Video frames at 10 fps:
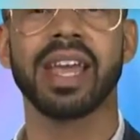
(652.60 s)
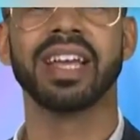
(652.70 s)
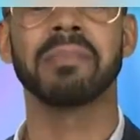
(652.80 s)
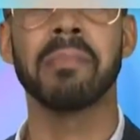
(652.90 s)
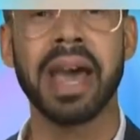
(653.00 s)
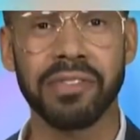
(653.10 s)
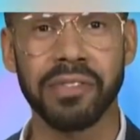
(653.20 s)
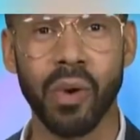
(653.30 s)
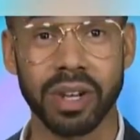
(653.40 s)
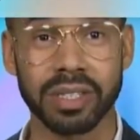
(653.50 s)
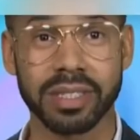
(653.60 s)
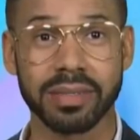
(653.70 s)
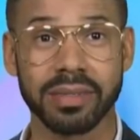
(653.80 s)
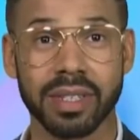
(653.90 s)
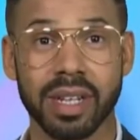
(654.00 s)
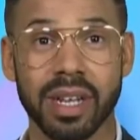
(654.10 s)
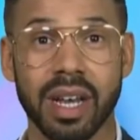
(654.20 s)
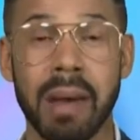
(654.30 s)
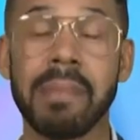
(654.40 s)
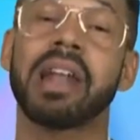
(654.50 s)
is metaphors.
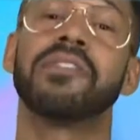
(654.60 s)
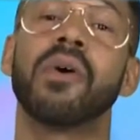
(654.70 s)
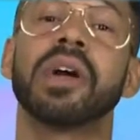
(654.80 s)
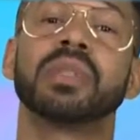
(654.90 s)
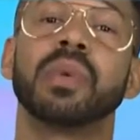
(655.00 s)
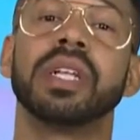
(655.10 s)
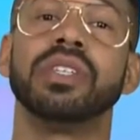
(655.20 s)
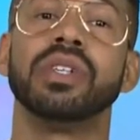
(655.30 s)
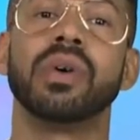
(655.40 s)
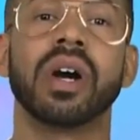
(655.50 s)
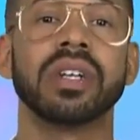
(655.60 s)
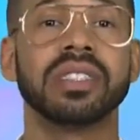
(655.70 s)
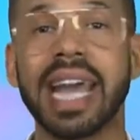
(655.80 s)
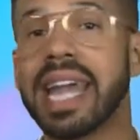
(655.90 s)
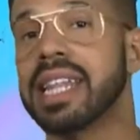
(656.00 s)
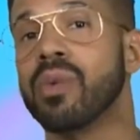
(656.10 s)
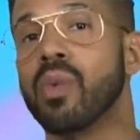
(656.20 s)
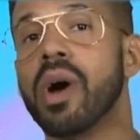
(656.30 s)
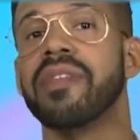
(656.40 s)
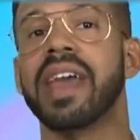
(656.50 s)
A metaphor is when you are stating that
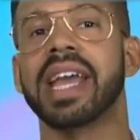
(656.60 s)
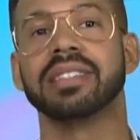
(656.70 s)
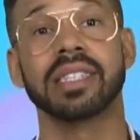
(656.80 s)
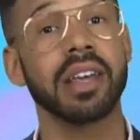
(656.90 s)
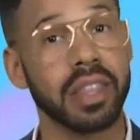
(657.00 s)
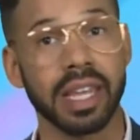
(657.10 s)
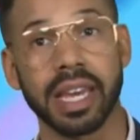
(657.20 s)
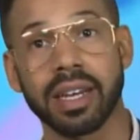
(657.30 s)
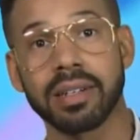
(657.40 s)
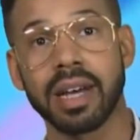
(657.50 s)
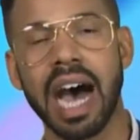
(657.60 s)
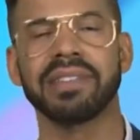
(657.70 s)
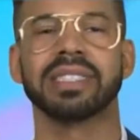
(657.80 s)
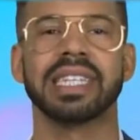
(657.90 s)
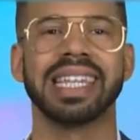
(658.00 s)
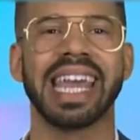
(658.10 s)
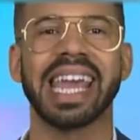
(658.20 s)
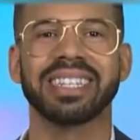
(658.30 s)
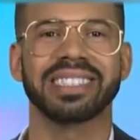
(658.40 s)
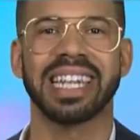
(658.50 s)
one thing is another thing. Obviously, the
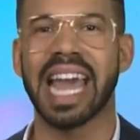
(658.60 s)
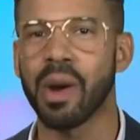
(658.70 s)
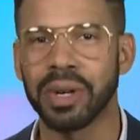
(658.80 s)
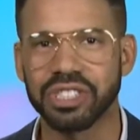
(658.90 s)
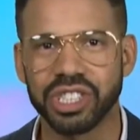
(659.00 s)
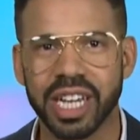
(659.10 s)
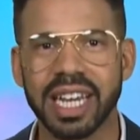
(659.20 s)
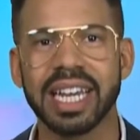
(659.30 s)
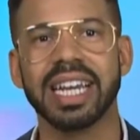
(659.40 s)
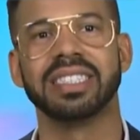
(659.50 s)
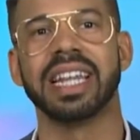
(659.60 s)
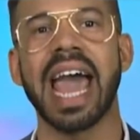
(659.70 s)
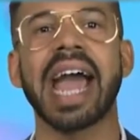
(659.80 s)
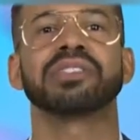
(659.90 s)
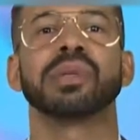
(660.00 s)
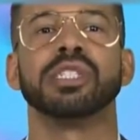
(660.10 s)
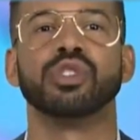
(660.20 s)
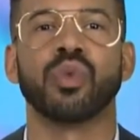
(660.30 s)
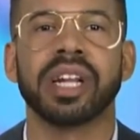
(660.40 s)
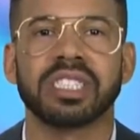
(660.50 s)
English language isn't actually
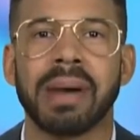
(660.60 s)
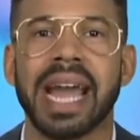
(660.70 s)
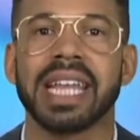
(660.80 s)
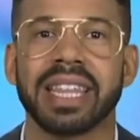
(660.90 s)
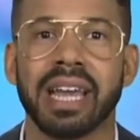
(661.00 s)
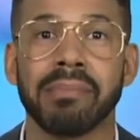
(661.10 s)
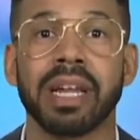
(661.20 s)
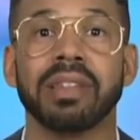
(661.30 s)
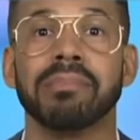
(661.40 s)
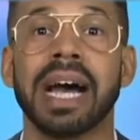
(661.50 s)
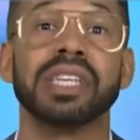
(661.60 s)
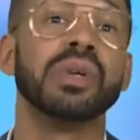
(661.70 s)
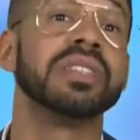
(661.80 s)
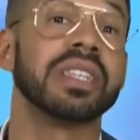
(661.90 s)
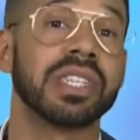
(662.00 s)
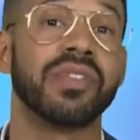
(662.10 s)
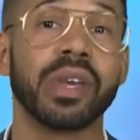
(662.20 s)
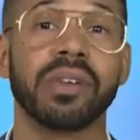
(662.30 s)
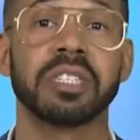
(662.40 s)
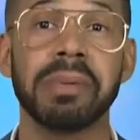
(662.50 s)
drenched by anything, but by using this
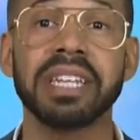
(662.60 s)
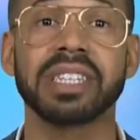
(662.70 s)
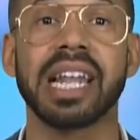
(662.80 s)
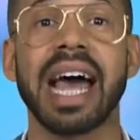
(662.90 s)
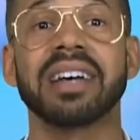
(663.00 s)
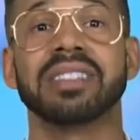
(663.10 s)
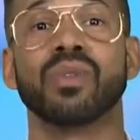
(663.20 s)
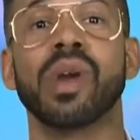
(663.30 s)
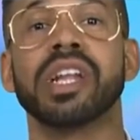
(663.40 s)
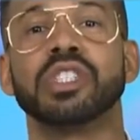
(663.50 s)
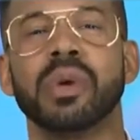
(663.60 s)
figure of speech, it allows the reader